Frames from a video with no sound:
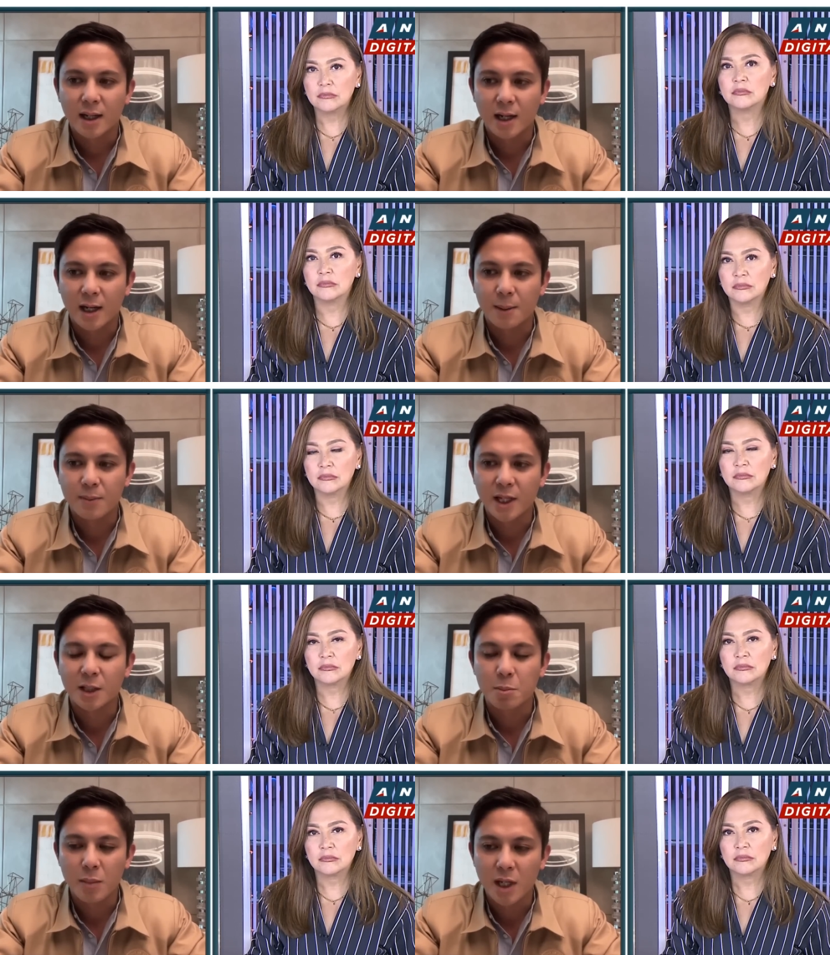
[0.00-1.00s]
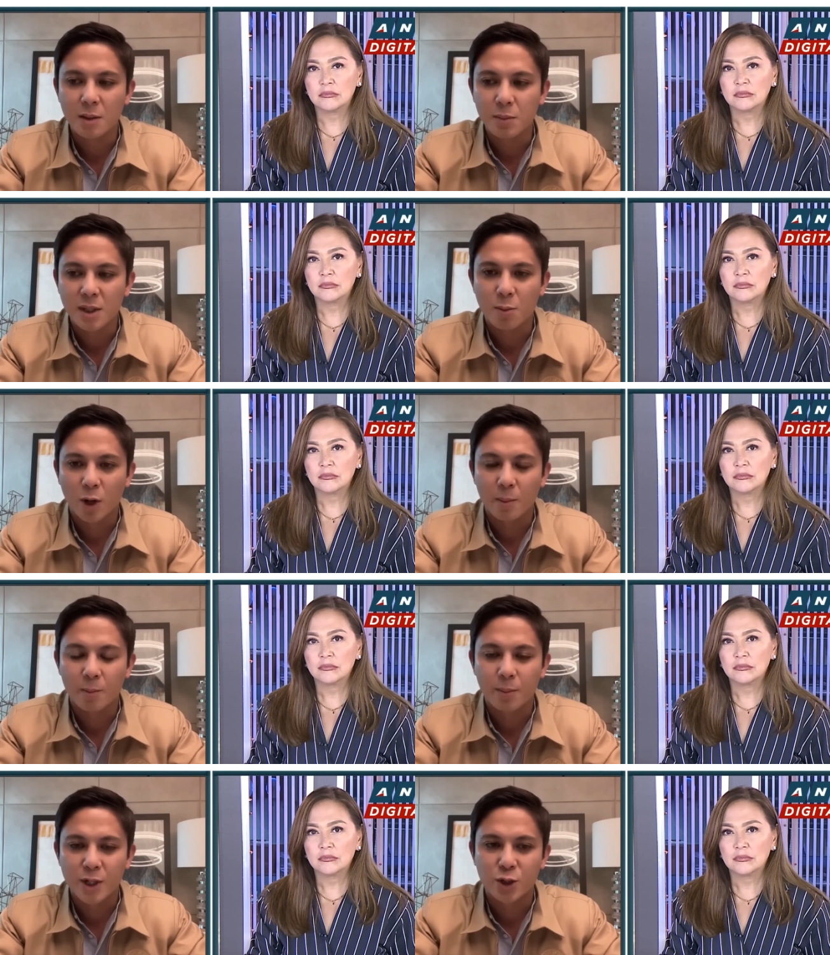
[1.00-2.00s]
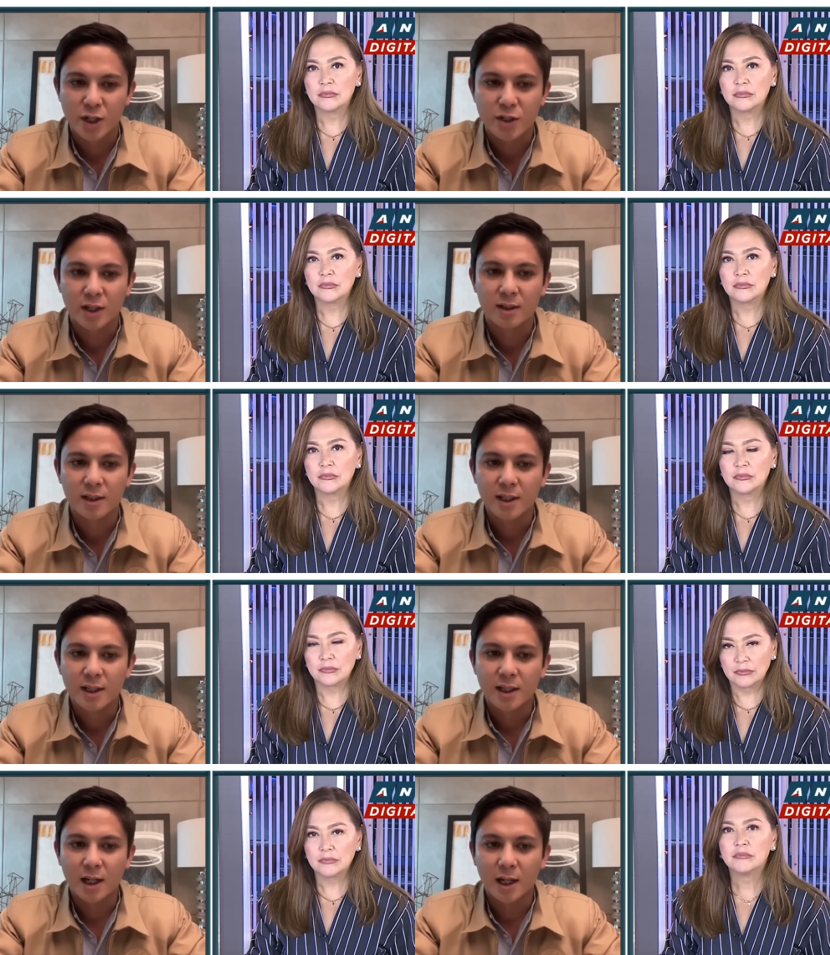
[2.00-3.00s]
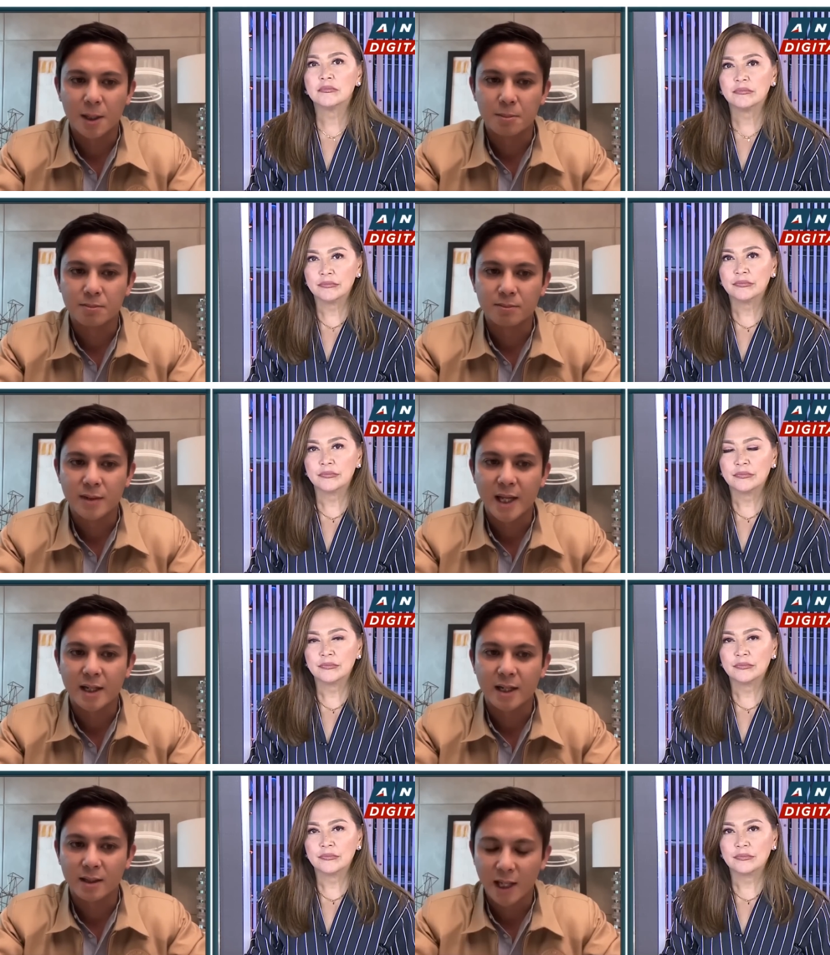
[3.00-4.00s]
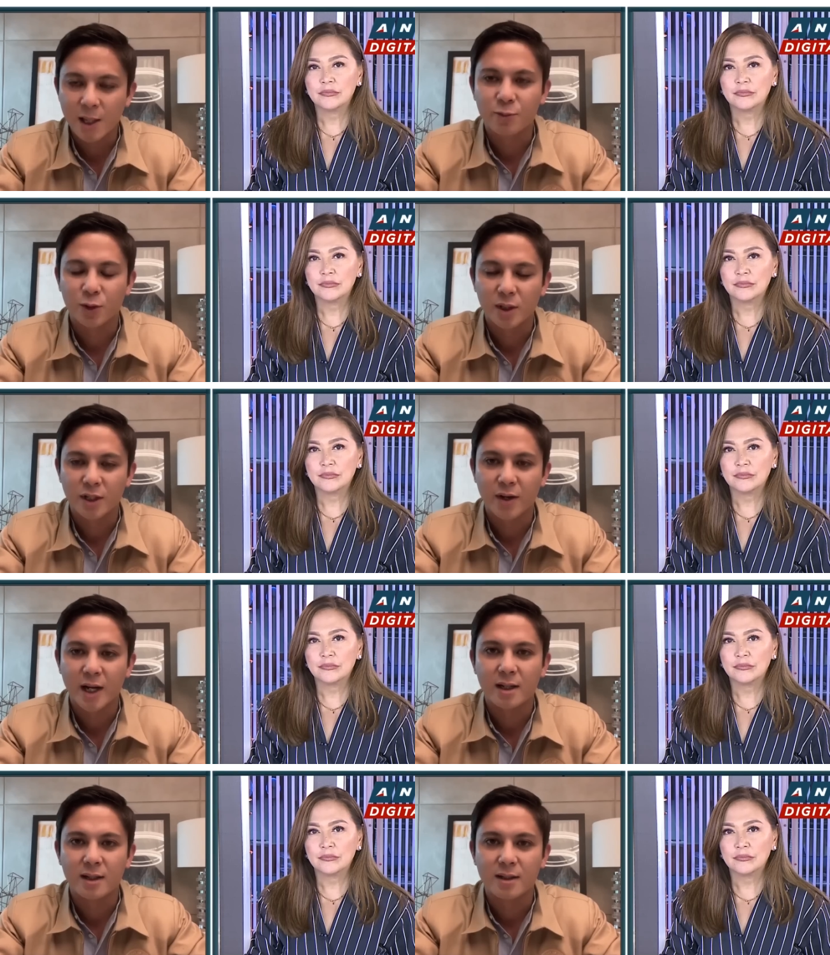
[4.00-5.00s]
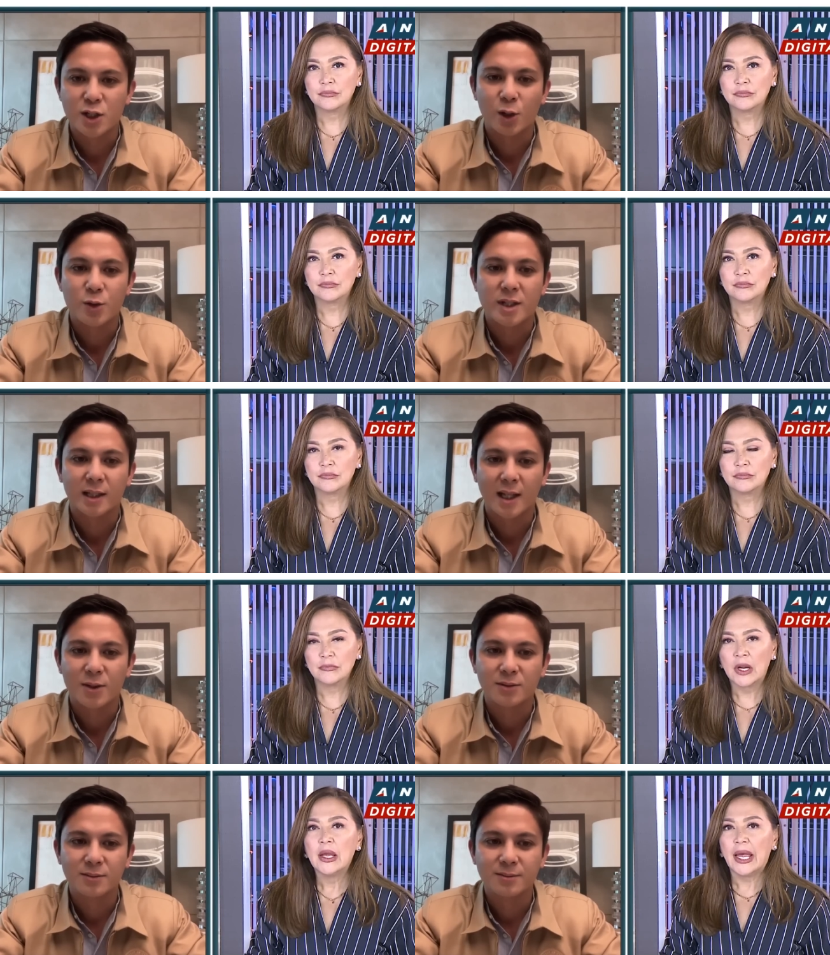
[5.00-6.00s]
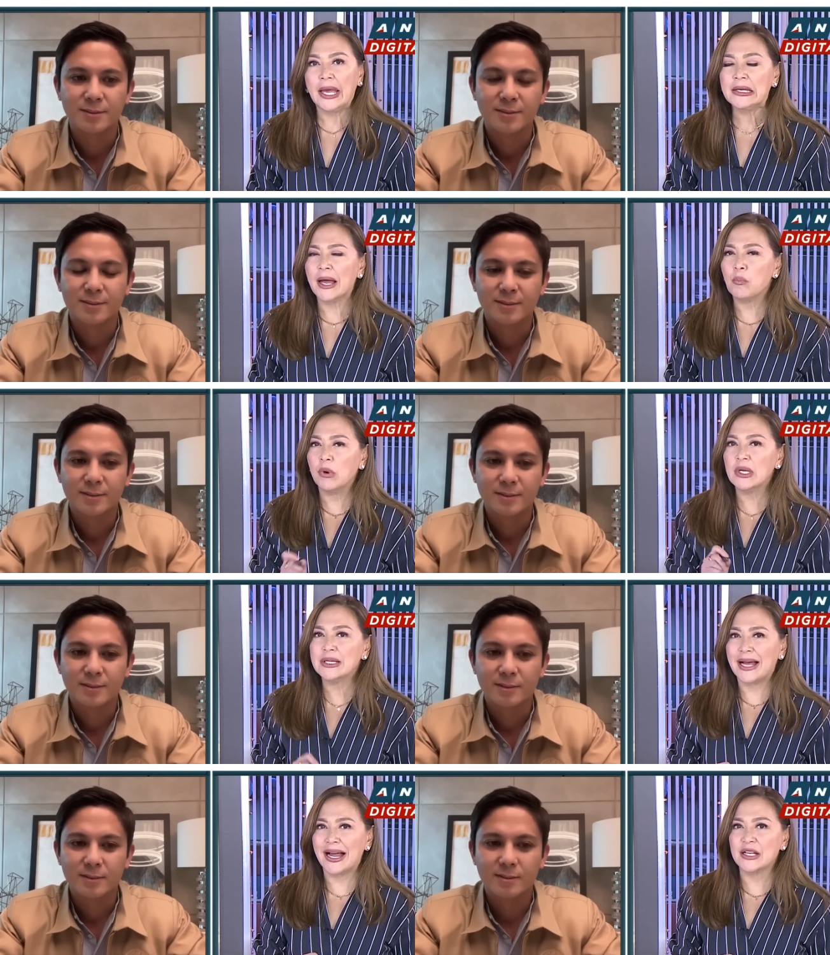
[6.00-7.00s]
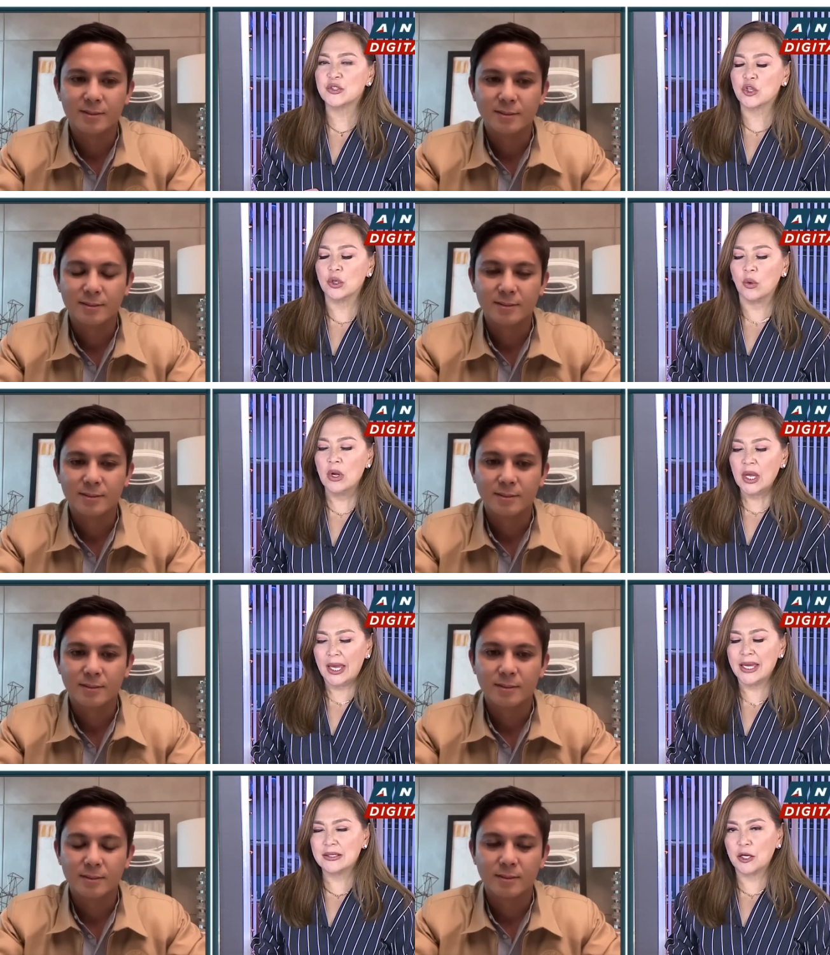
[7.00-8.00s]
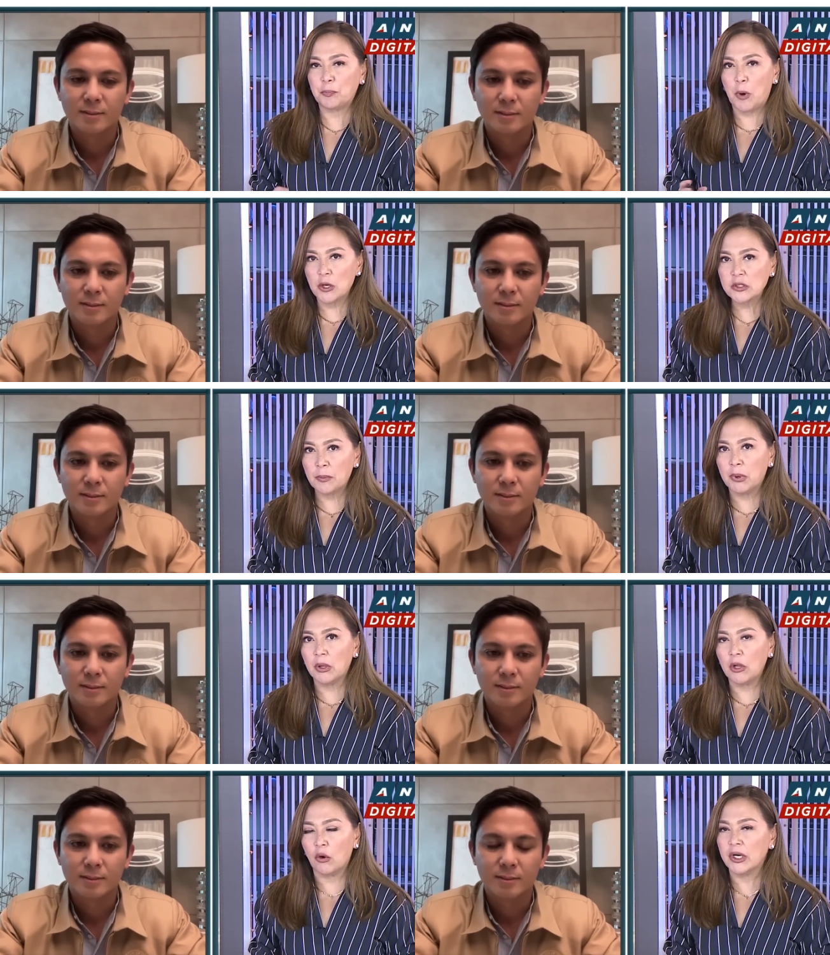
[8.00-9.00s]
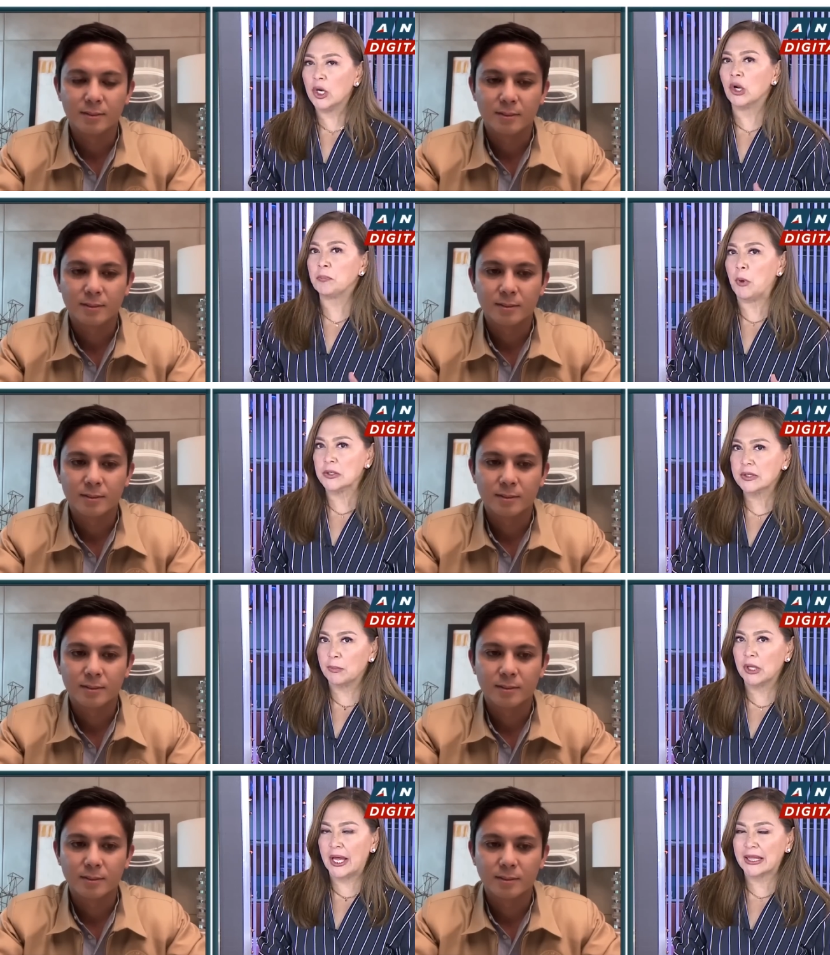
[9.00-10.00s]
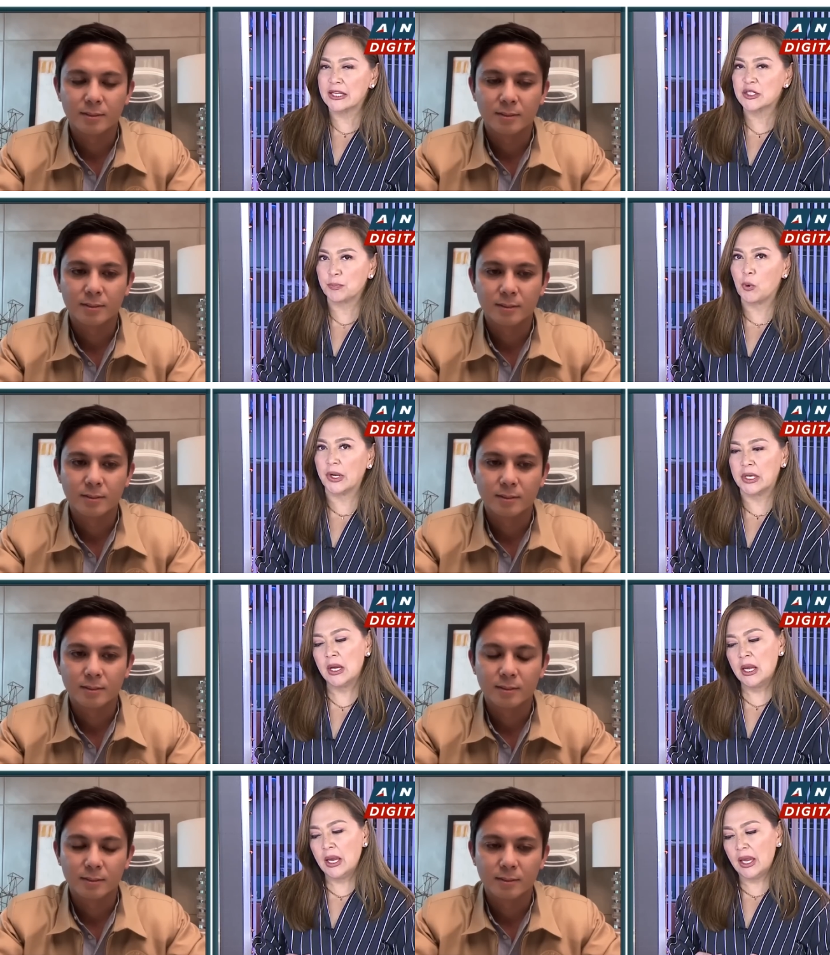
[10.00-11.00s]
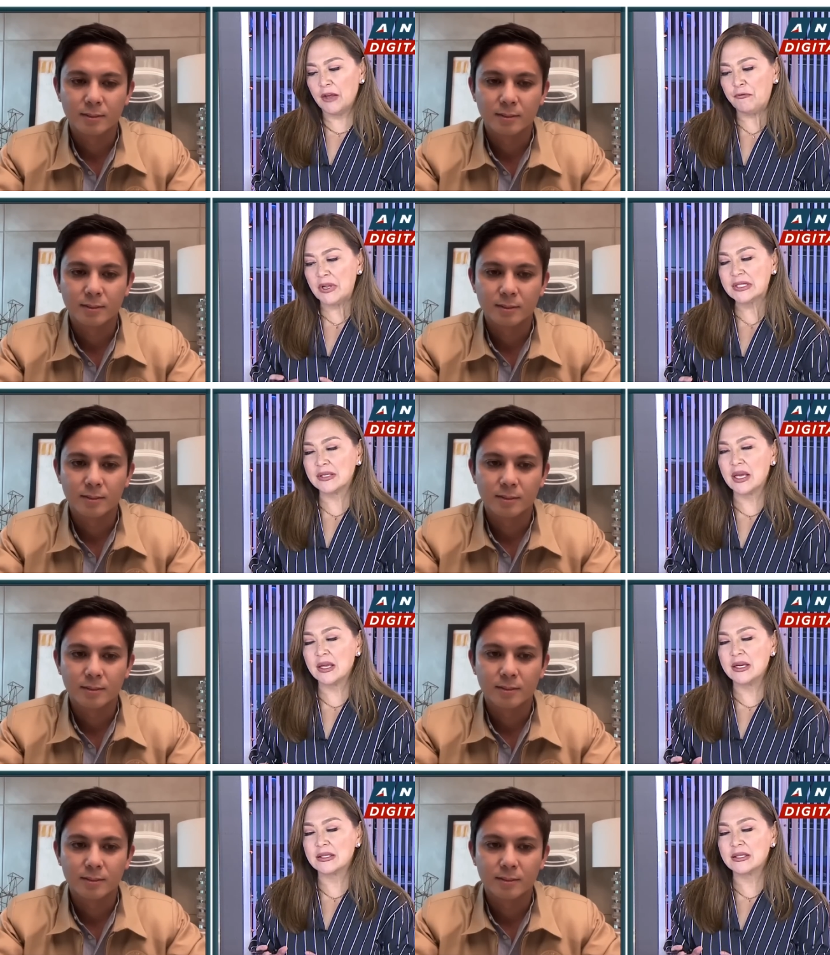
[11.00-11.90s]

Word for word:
Speaker 1: um, it may be more prejudicial um, than helpful if I disclose that now.
Speaker 2: And I wanted to ask you, is it possible or not possible at this point, if let's say he